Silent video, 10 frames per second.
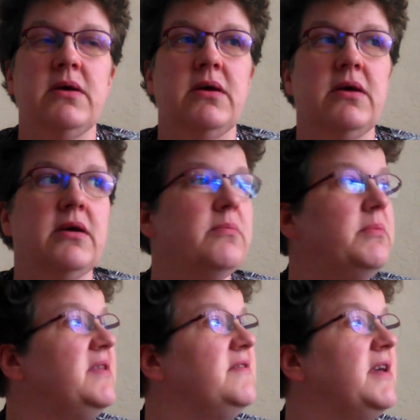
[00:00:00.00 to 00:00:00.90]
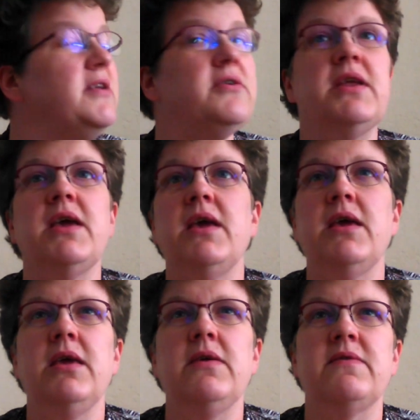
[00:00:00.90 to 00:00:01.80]
It's
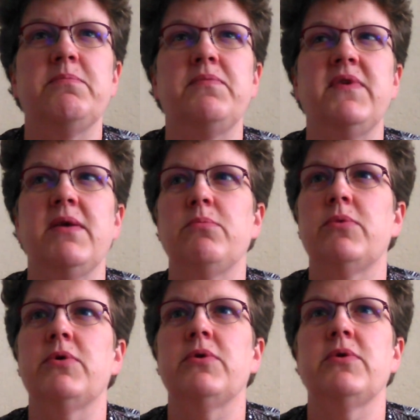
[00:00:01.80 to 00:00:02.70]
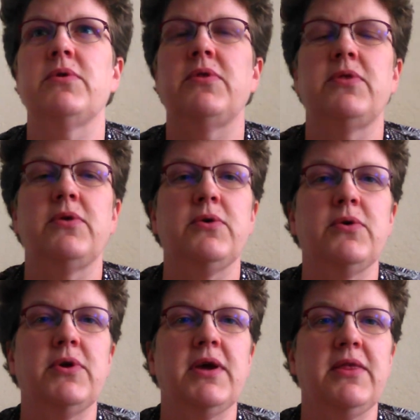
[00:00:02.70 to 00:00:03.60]
Saturday, September
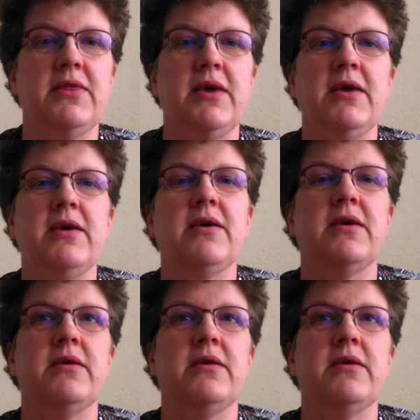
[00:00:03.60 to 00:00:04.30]
3rd I think.